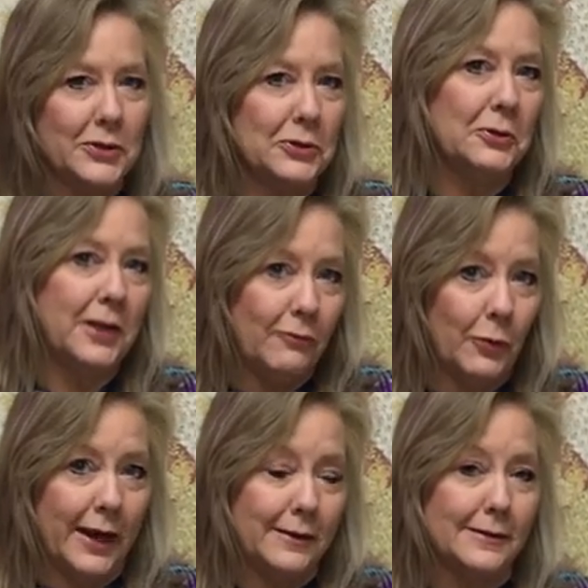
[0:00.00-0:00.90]
Winter
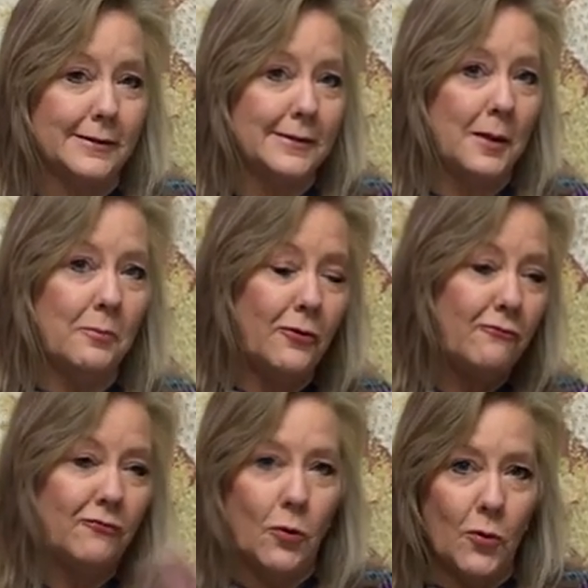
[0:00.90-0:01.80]
giveaway. This is
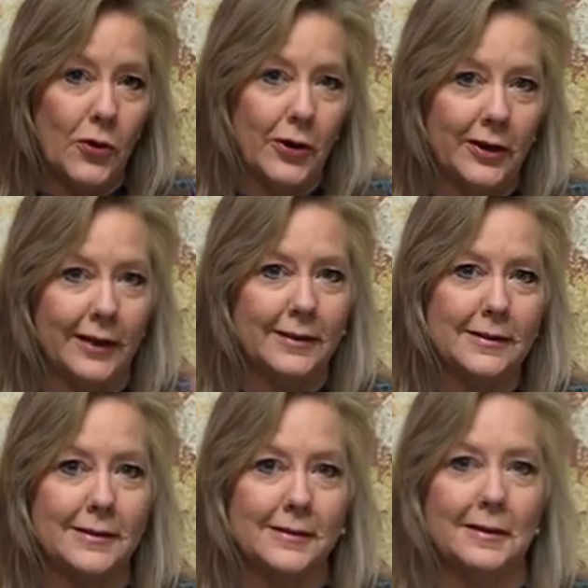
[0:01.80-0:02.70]
number four, and
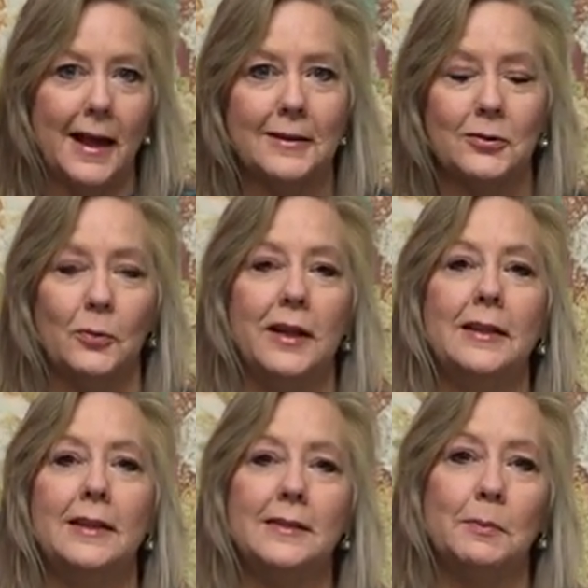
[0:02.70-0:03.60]
this is the last
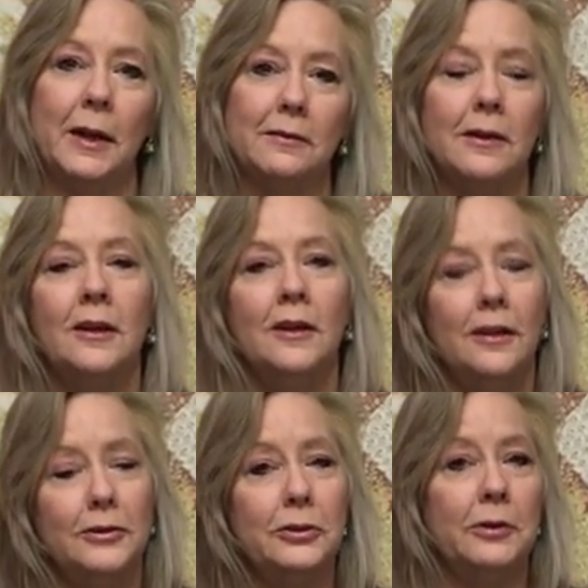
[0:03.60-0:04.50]
one this month.
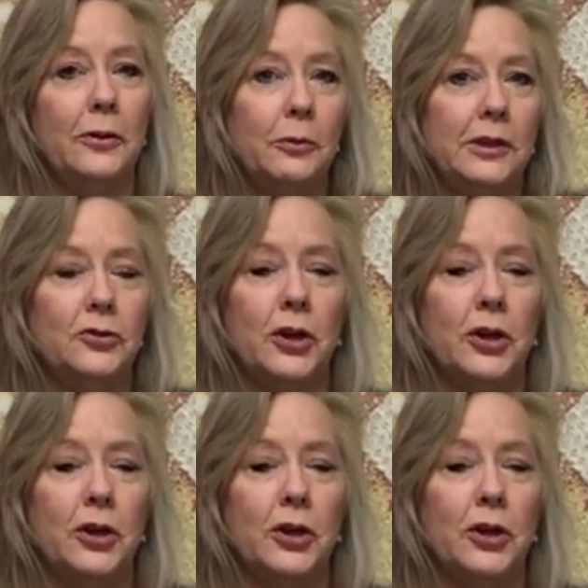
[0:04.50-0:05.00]
I'll do another one in